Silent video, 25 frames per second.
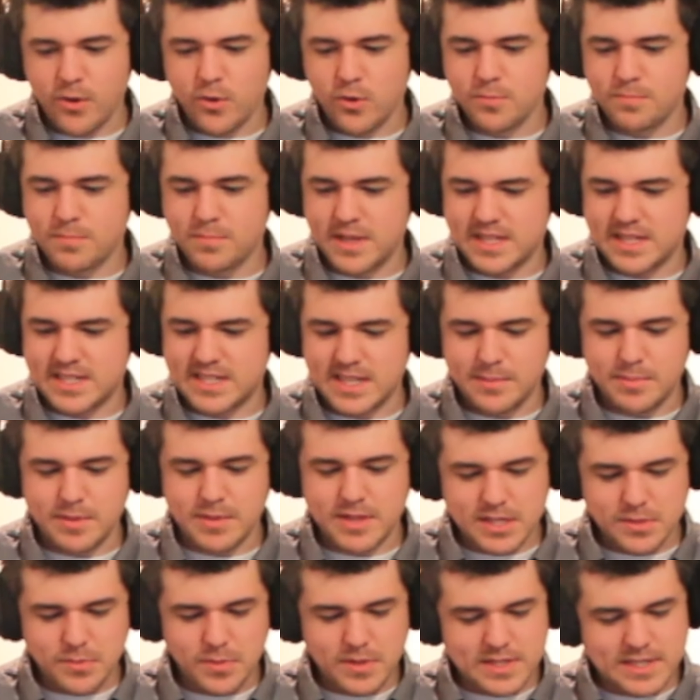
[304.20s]
PC, but
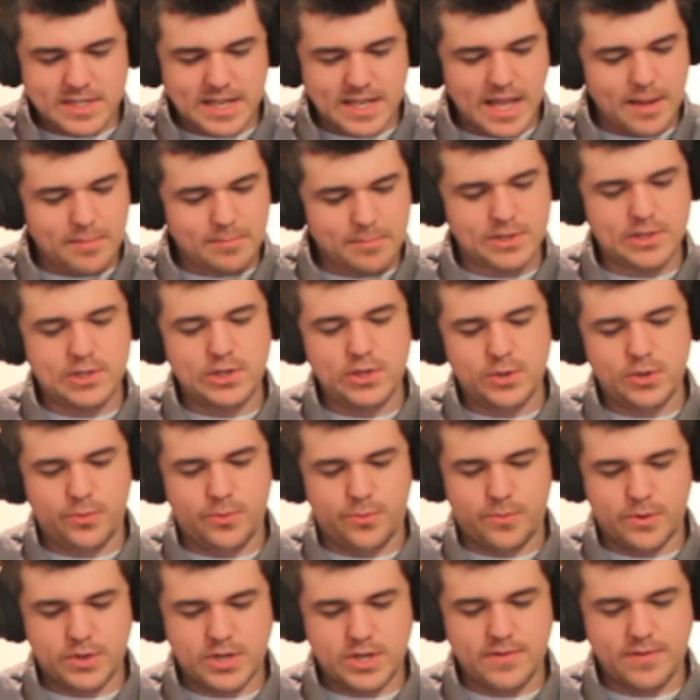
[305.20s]
this one's an
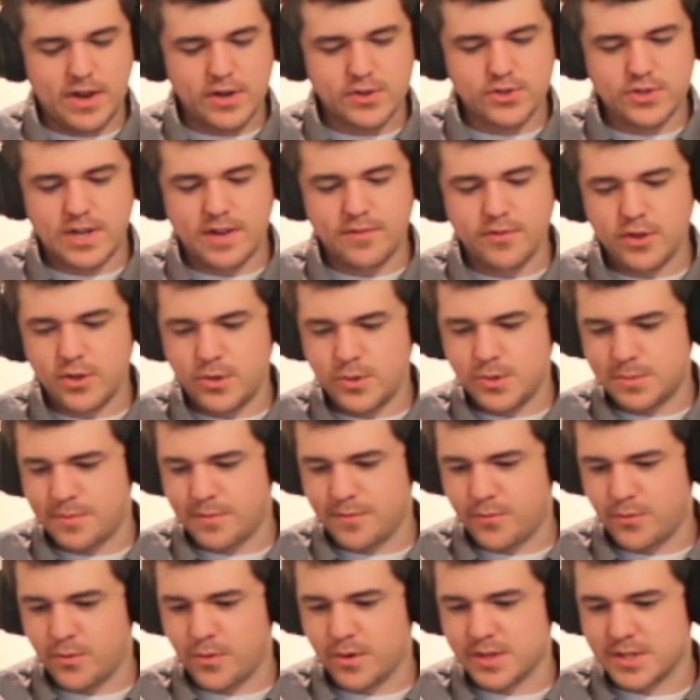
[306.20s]
M2, which I've actually never used
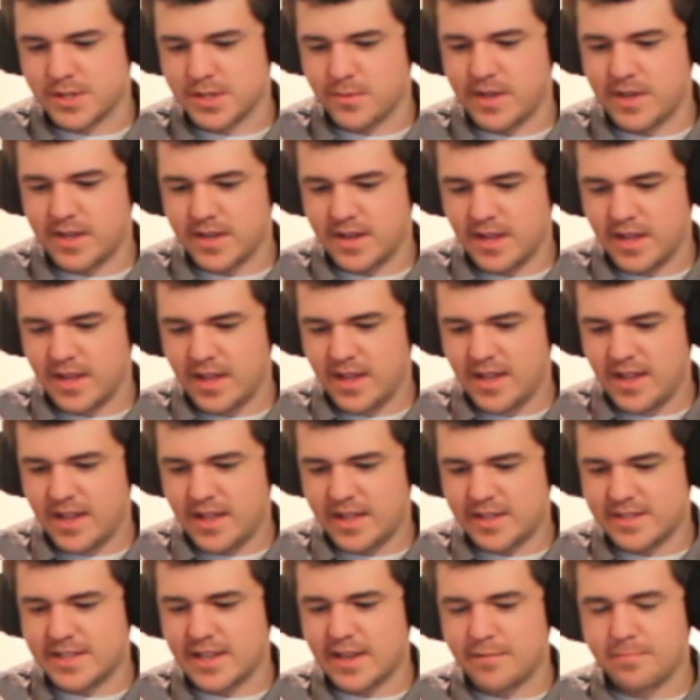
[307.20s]
before. So it,
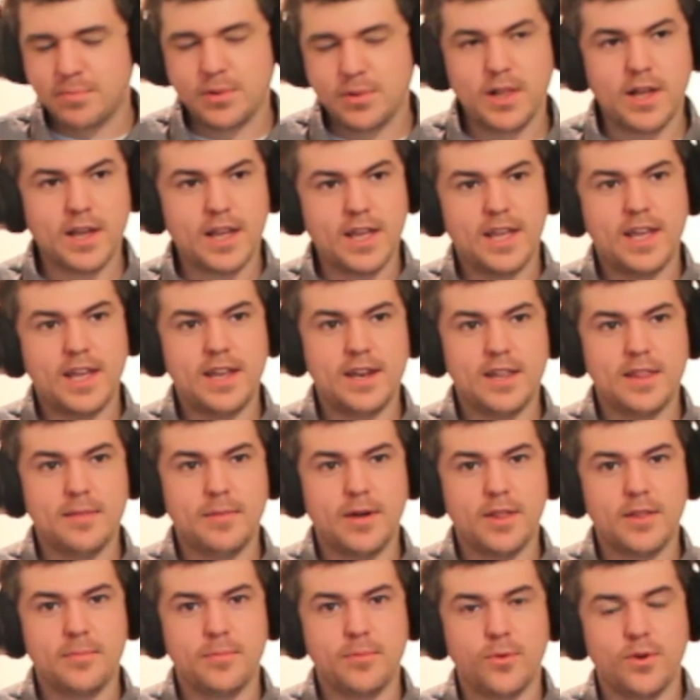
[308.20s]
instead of plugging into the
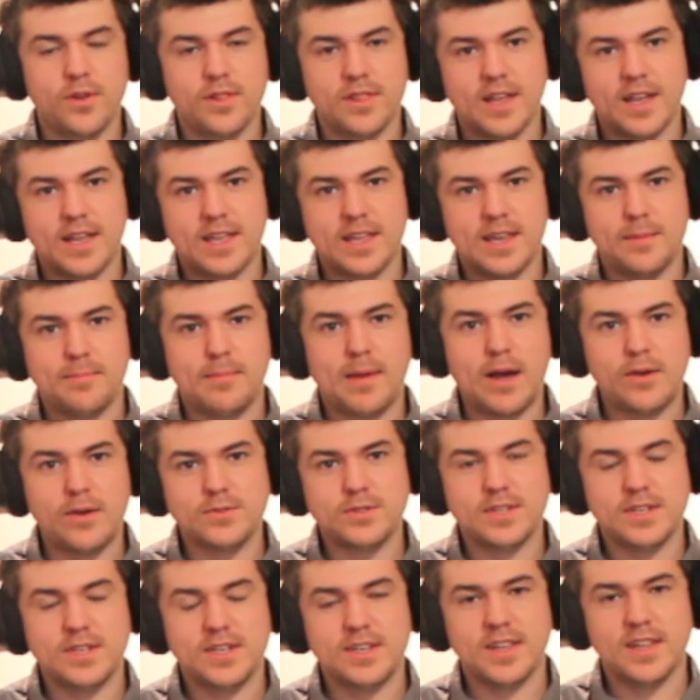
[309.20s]
motherboard and like getting
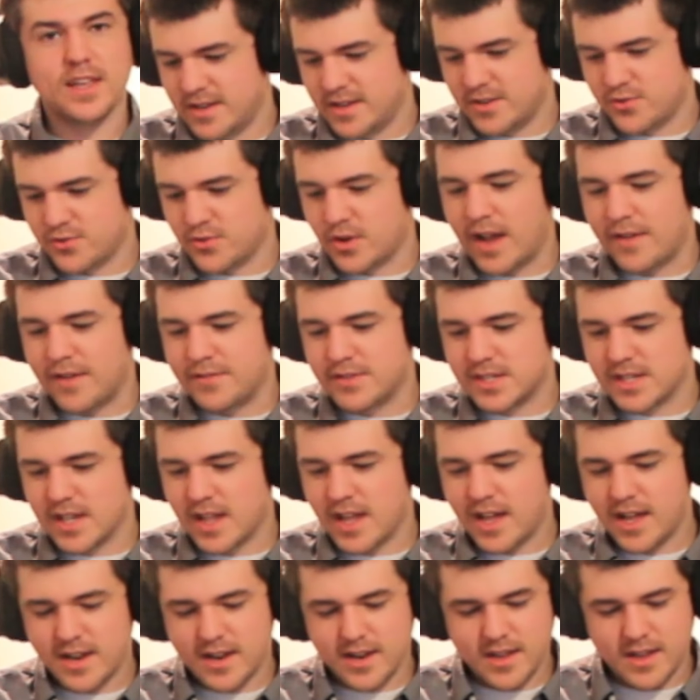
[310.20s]
mounted in like a drive
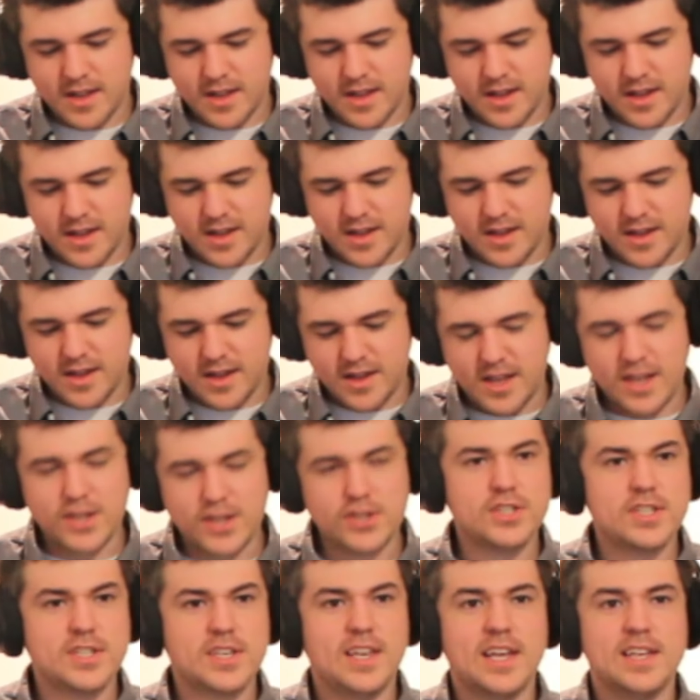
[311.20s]
slot, it
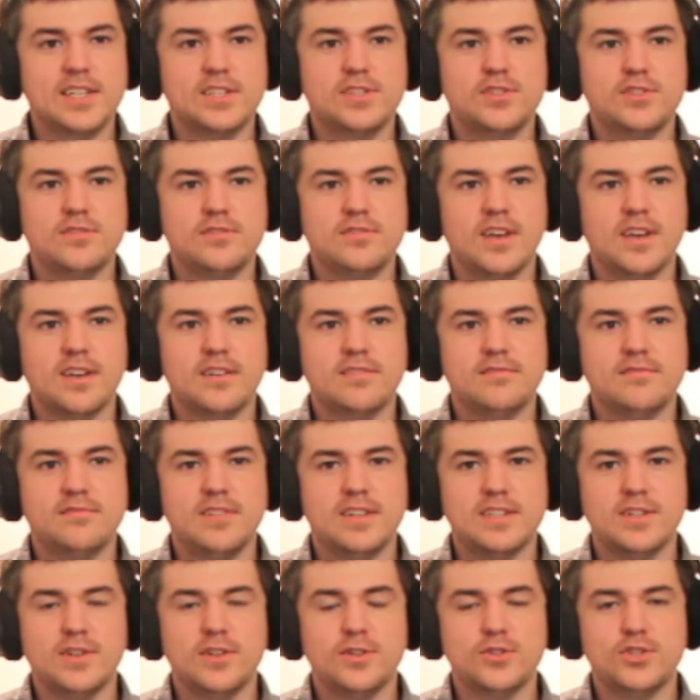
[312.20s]
just connects, like it's
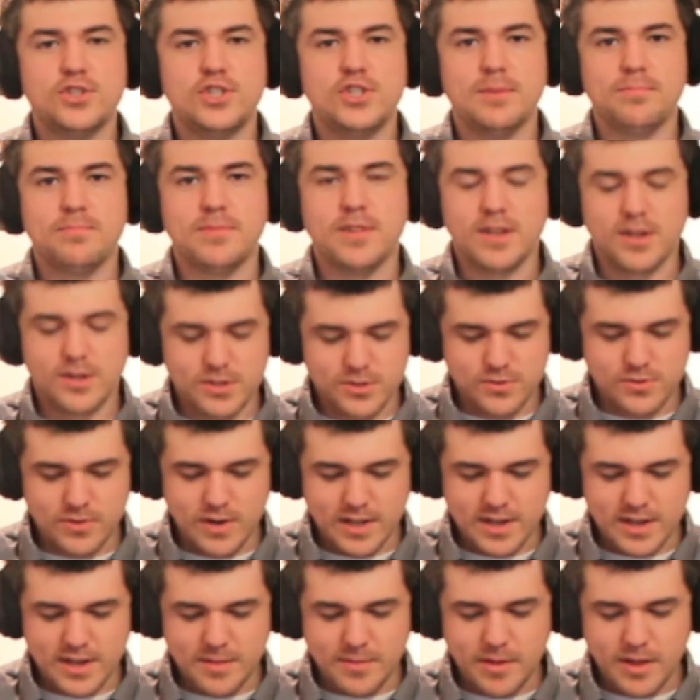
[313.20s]
a little chip that goes directly
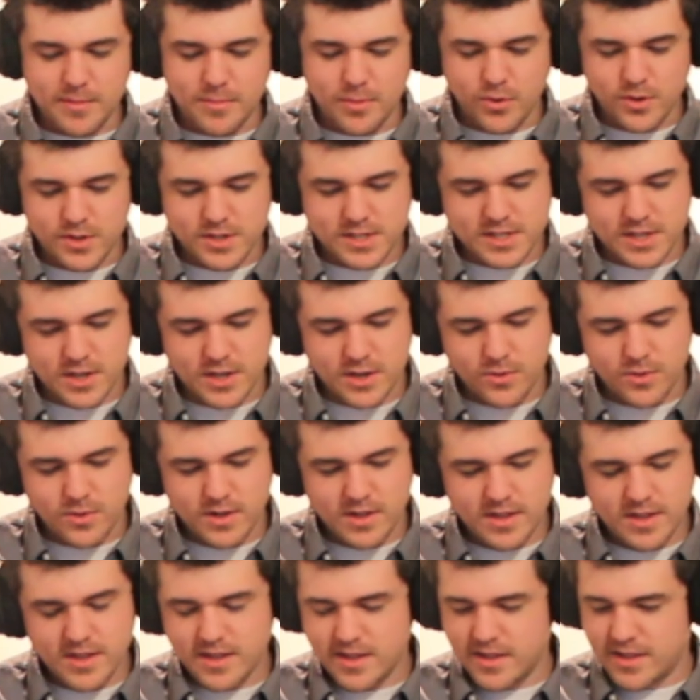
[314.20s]
into the motherboard. So
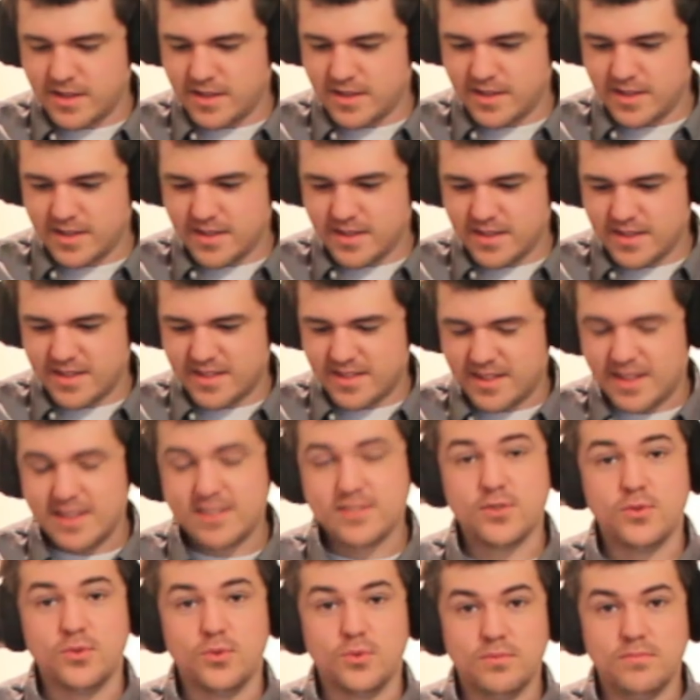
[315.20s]
that's cool.